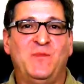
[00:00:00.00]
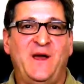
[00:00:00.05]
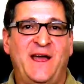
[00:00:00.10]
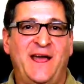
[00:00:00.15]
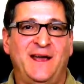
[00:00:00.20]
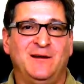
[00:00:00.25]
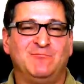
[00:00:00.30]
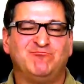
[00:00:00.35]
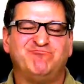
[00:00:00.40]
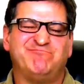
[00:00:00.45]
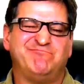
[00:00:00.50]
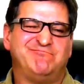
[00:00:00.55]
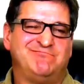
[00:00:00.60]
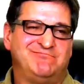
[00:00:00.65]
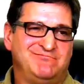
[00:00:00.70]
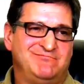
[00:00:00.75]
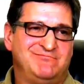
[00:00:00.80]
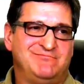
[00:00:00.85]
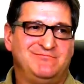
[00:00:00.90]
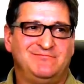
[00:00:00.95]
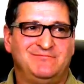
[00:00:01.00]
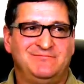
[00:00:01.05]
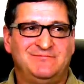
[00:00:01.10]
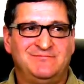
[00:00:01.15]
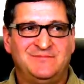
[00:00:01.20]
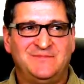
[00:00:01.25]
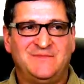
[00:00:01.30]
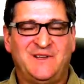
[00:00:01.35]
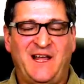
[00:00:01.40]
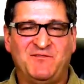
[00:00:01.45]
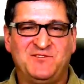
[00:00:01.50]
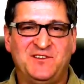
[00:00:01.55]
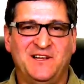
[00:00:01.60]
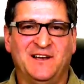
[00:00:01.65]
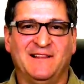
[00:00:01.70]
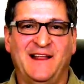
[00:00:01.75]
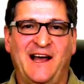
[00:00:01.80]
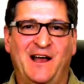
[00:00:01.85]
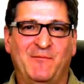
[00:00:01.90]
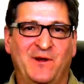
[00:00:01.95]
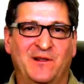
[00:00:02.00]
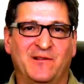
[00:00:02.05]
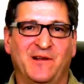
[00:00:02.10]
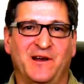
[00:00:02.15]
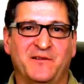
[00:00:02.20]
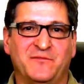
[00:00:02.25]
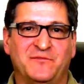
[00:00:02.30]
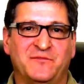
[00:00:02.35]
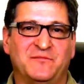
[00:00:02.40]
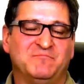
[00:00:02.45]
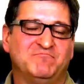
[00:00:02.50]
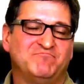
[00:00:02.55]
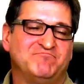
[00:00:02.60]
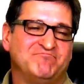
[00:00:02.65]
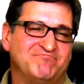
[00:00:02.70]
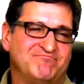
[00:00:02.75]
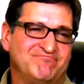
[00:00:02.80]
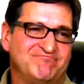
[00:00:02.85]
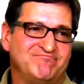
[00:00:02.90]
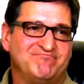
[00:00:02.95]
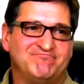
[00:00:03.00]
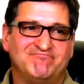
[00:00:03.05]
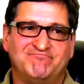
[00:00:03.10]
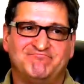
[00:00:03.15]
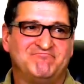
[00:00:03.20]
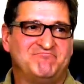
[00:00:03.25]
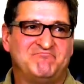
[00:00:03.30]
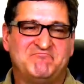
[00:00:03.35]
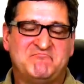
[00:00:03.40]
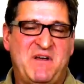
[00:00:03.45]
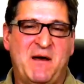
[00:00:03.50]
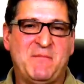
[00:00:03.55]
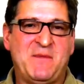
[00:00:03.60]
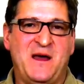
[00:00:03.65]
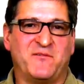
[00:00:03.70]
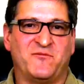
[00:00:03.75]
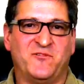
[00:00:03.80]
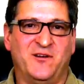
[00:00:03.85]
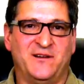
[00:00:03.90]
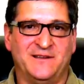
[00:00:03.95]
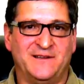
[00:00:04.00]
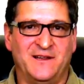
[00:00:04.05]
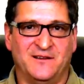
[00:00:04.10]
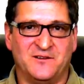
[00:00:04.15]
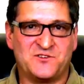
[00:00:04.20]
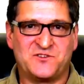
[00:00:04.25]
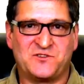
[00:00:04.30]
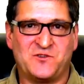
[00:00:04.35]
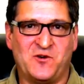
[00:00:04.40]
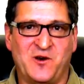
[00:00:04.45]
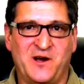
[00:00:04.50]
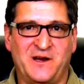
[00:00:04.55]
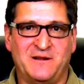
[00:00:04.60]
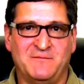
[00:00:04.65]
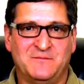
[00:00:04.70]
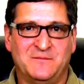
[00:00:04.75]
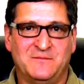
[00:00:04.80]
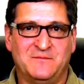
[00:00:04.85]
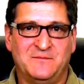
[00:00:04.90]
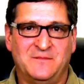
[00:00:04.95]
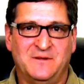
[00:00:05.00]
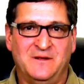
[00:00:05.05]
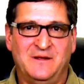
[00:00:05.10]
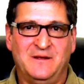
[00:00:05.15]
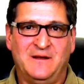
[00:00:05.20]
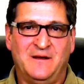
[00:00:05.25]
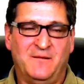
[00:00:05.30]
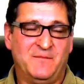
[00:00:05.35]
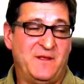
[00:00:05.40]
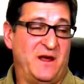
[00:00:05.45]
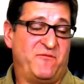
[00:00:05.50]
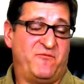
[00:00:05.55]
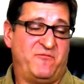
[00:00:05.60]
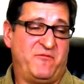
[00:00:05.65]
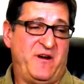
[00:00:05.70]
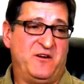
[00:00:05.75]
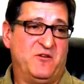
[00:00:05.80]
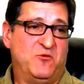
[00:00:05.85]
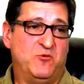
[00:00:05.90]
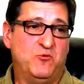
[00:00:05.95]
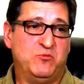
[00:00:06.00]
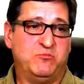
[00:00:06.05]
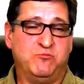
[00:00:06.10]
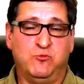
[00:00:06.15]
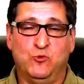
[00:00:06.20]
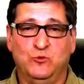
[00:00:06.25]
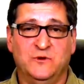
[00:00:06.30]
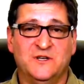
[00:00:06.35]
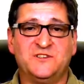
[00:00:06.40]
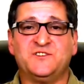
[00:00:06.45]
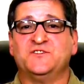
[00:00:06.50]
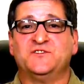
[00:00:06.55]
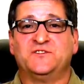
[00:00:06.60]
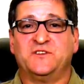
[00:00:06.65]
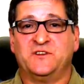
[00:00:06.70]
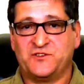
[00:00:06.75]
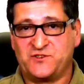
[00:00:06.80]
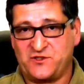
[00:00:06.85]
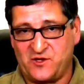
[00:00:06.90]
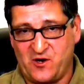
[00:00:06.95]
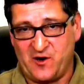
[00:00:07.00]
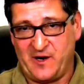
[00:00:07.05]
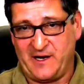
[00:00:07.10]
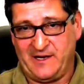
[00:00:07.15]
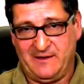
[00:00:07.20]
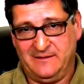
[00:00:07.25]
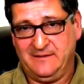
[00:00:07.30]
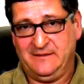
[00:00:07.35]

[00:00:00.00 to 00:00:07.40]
man. I've seen a lot in my life. I'm not afraid to tell this story. I'm not afraid of who listens to the story.